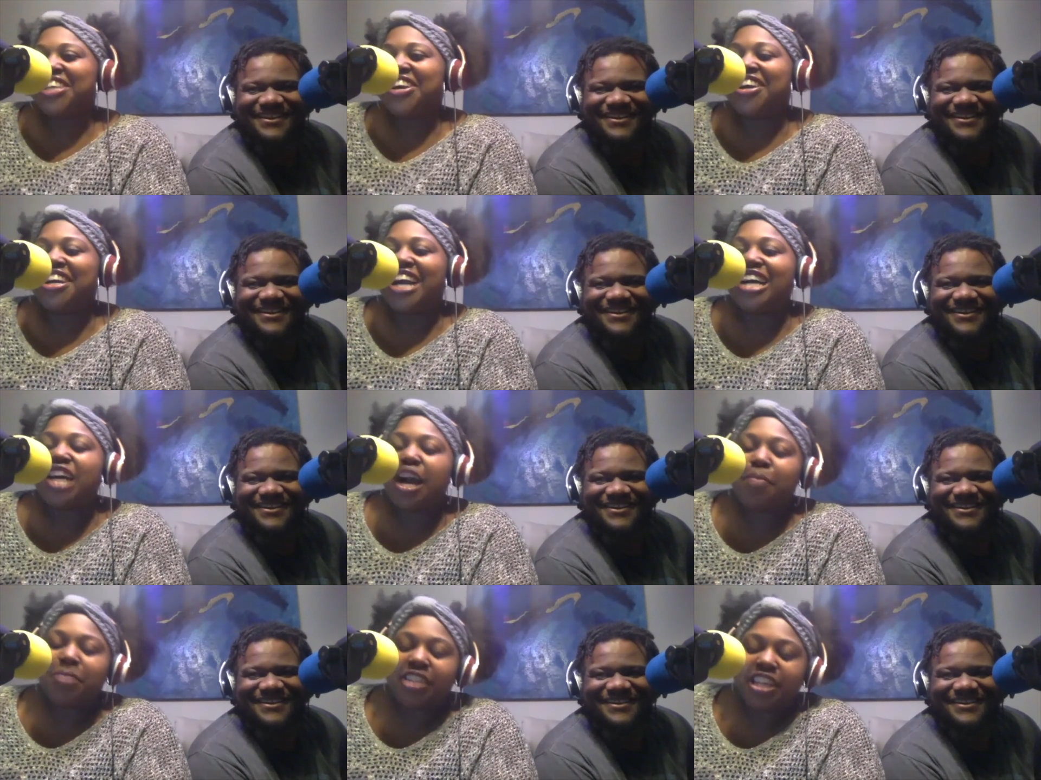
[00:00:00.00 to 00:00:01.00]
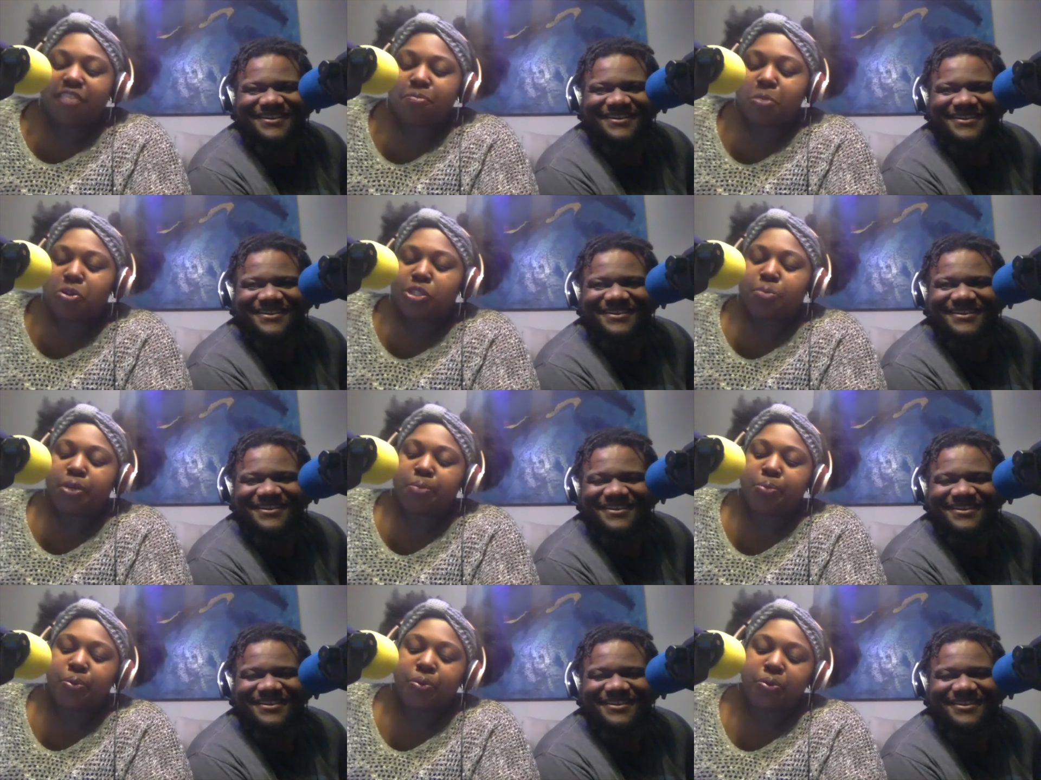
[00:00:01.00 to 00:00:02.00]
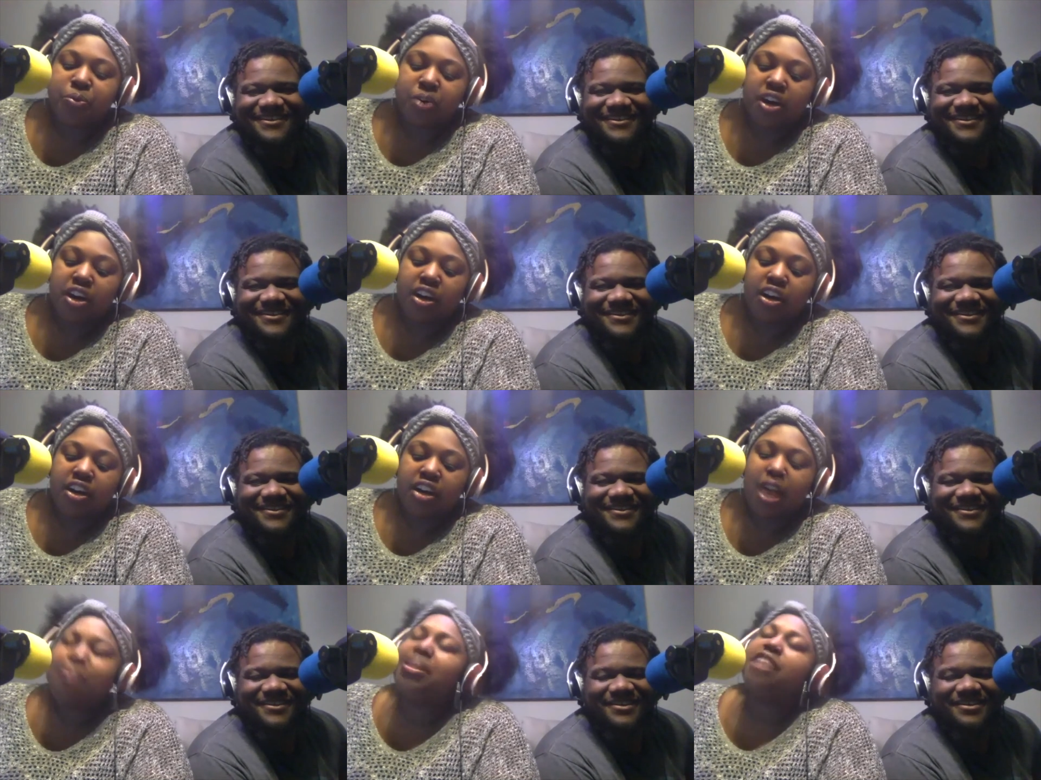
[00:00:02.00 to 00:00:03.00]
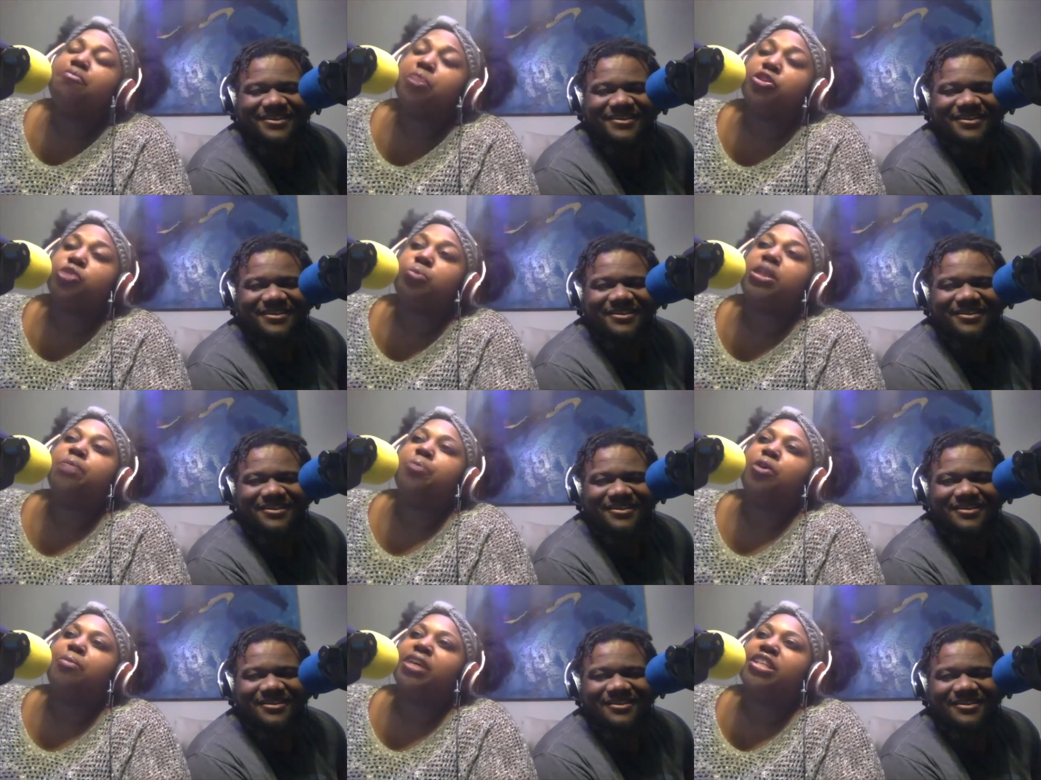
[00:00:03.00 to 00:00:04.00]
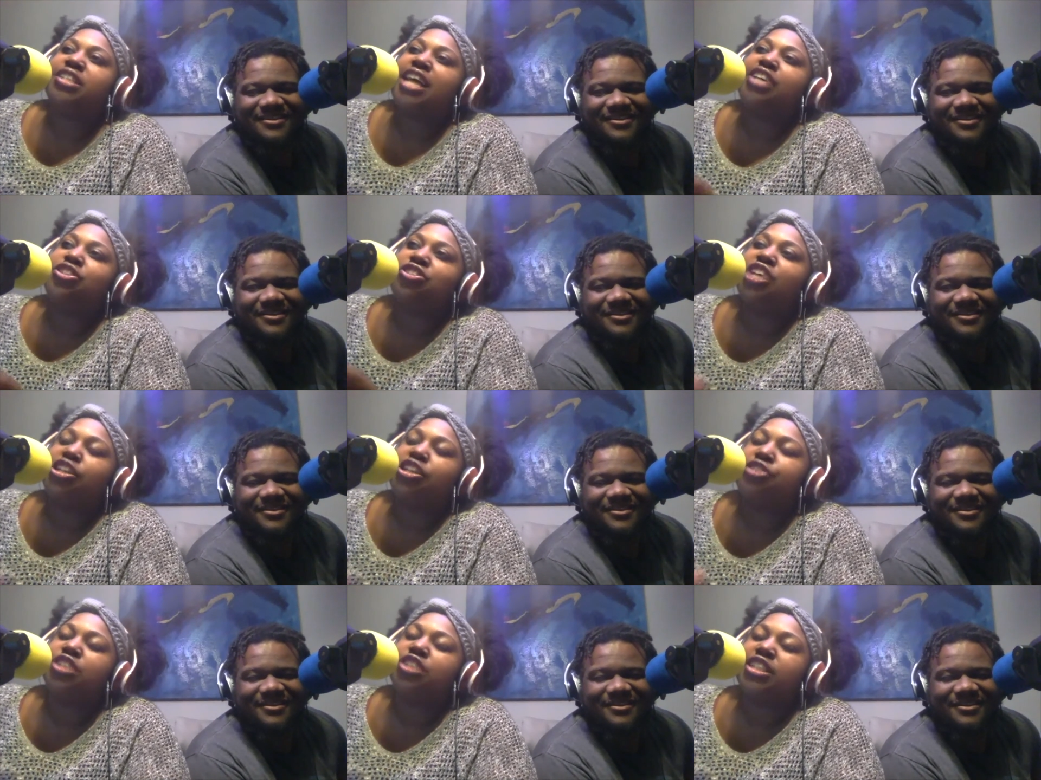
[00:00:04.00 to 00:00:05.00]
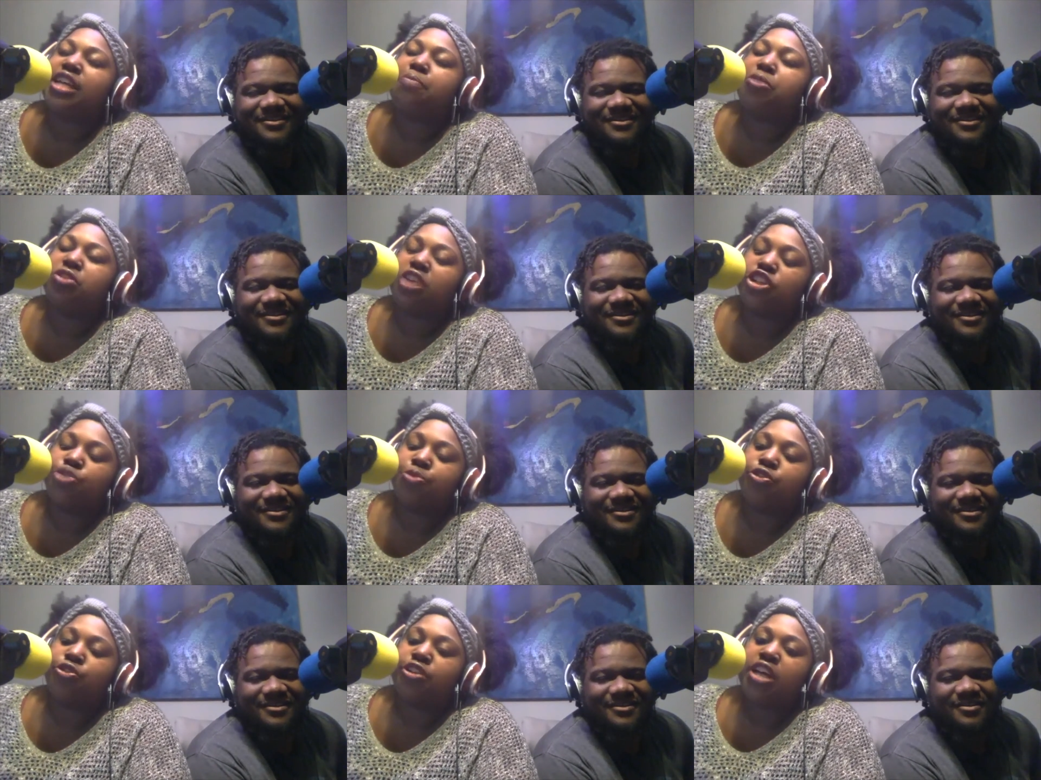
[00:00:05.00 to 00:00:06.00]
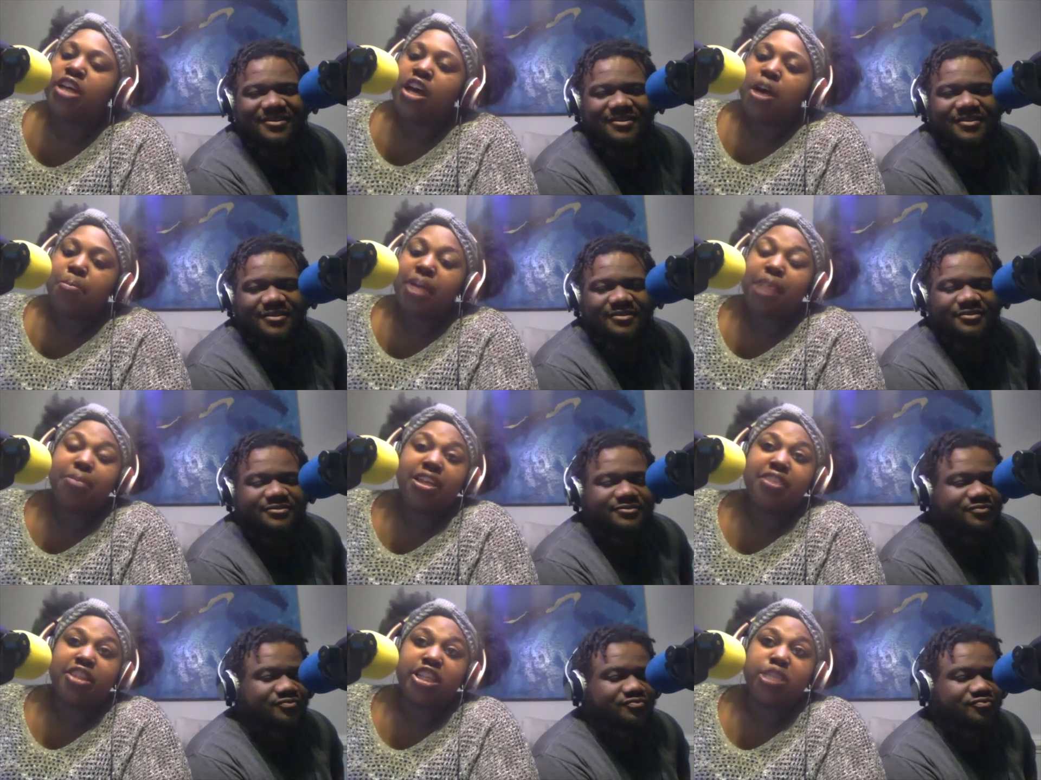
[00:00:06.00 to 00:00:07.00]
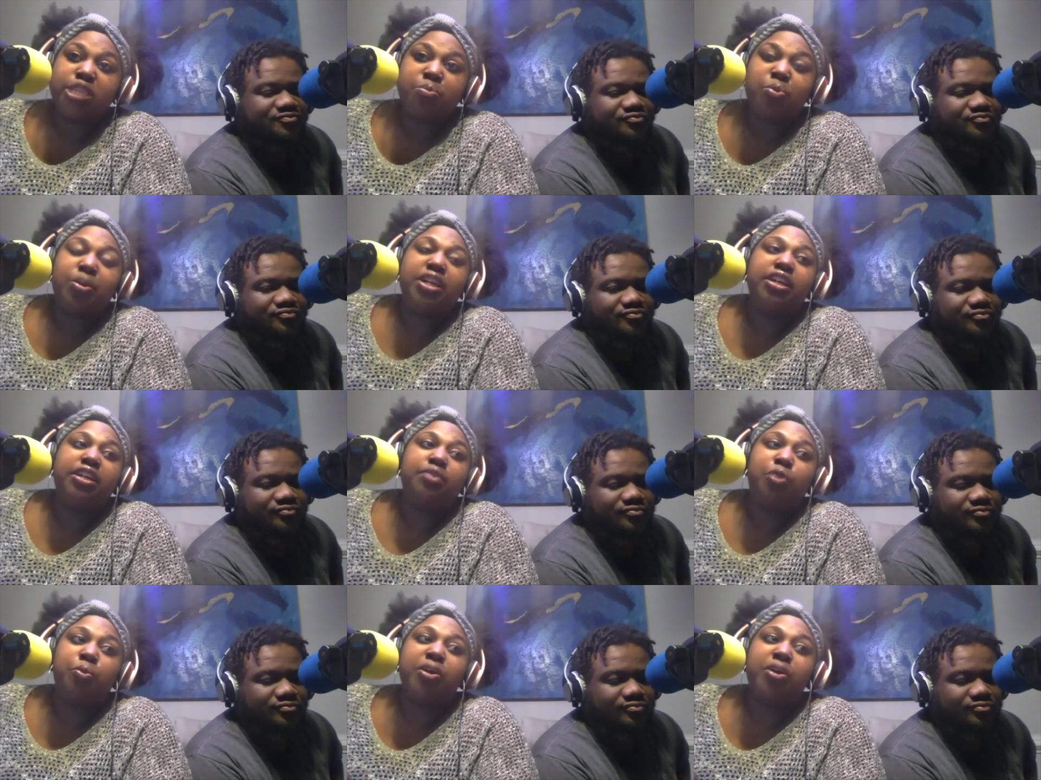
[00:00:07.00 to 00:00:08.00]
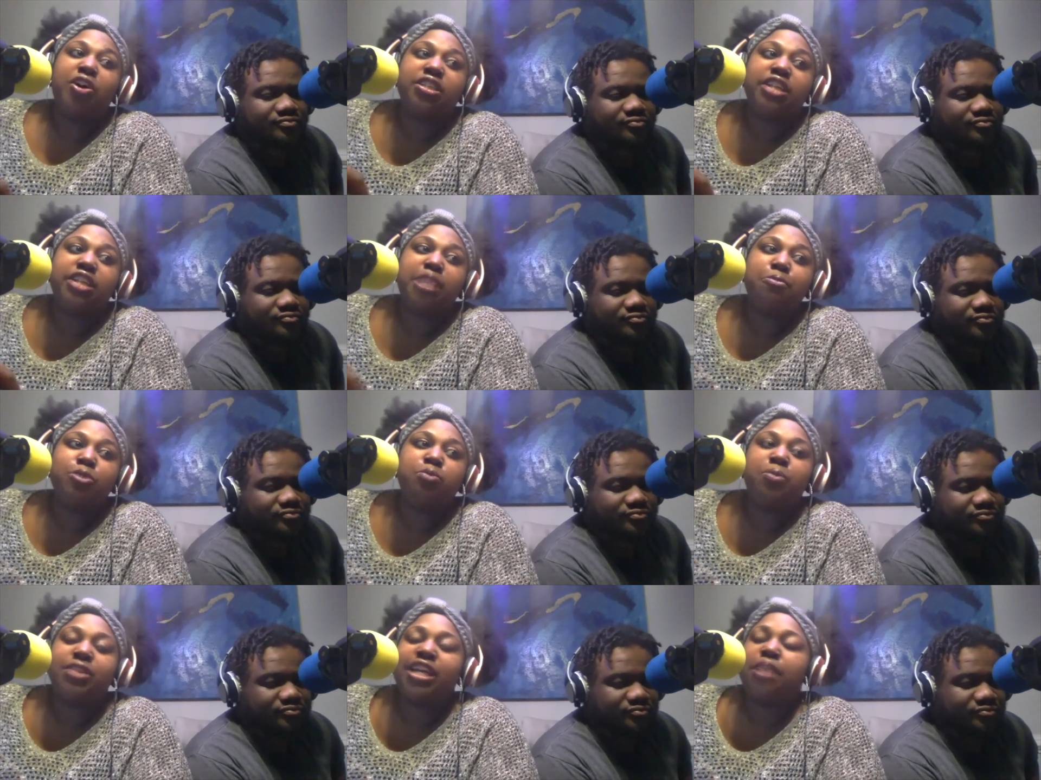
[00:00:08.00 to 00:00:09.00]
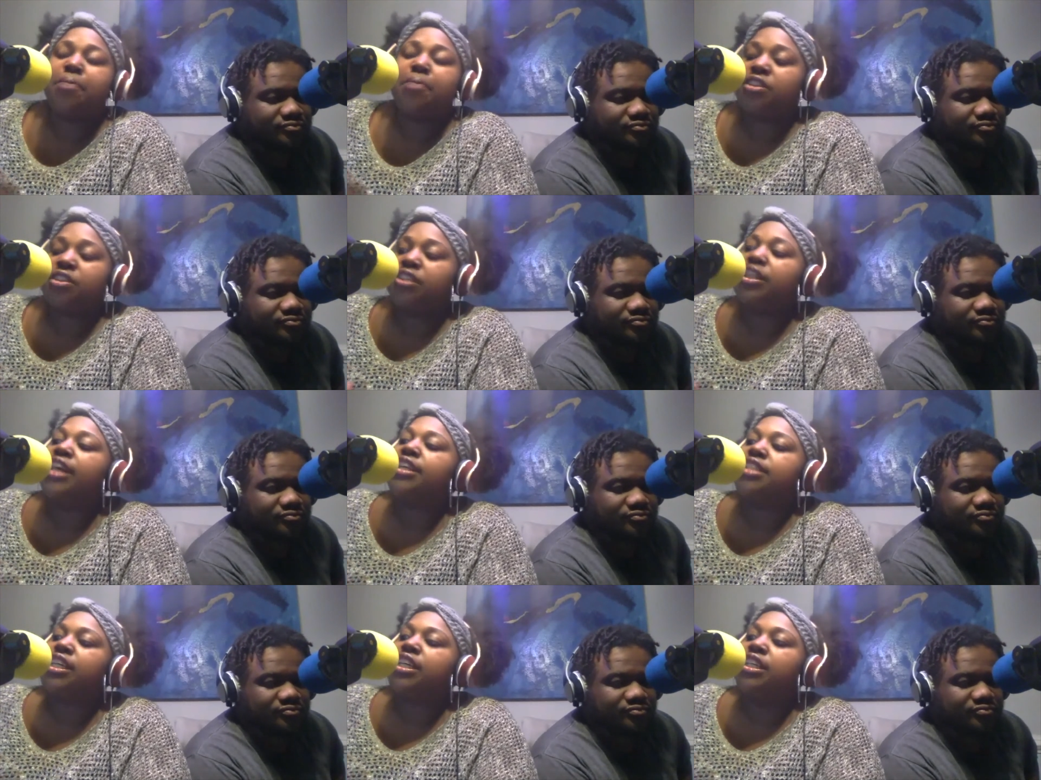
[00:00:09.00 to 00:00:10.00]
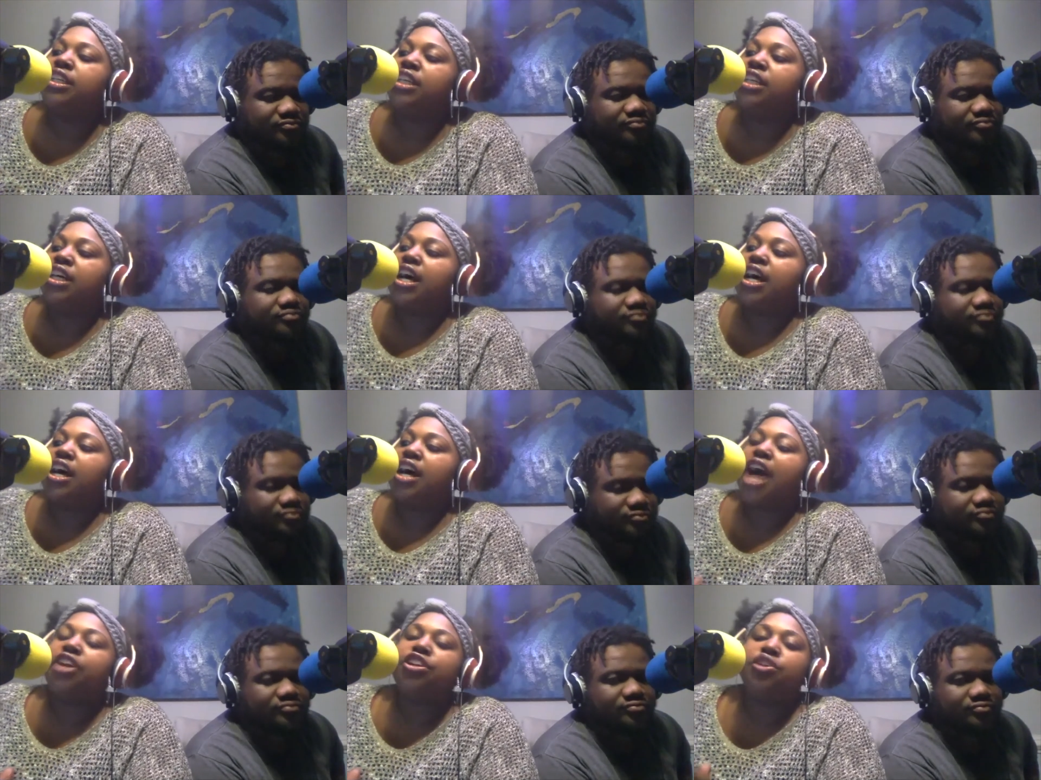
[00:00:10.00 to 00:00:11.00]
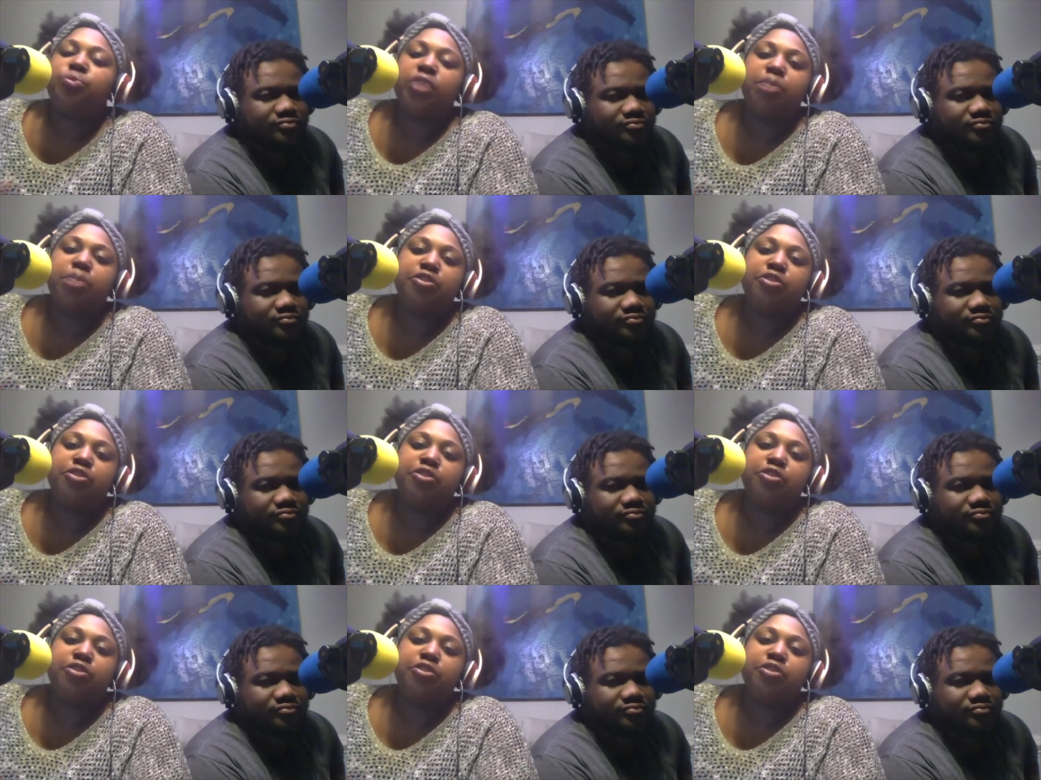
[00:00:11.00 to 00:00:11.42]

Speaker 1: All right. I believe most people who are, I believe most people, I'm gonna say, I use, I usually say most entrepreneurs, but I believe at this point where we are today, most people think about their legacy. How do you want to be